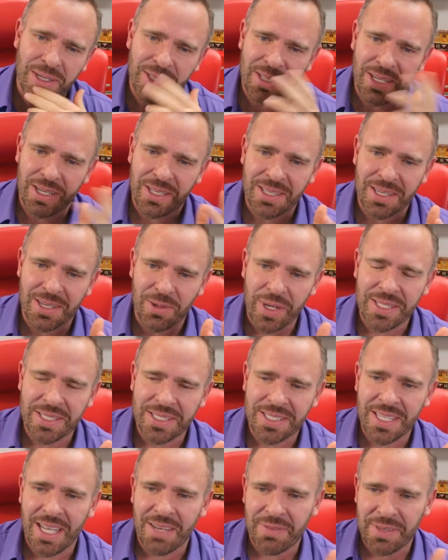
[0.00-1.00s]
the
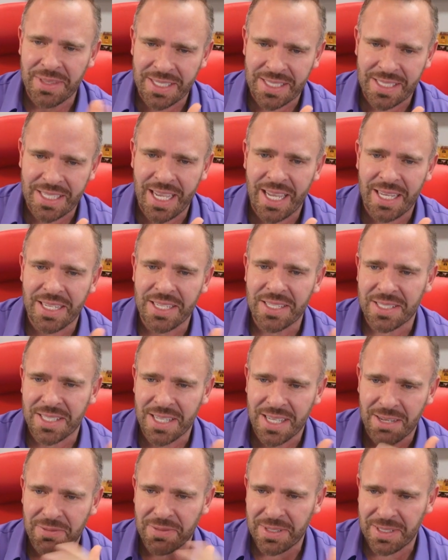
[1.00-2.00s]
green stuff and the sandy
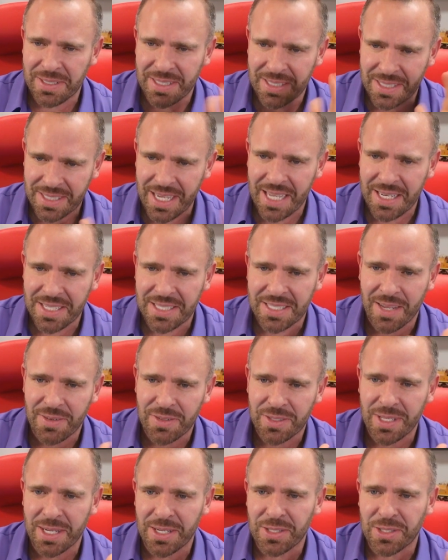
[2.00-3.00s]
stuff, and the sandy
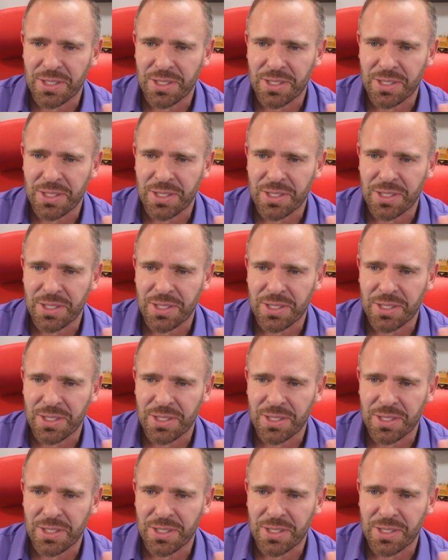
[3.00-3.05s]
stuff's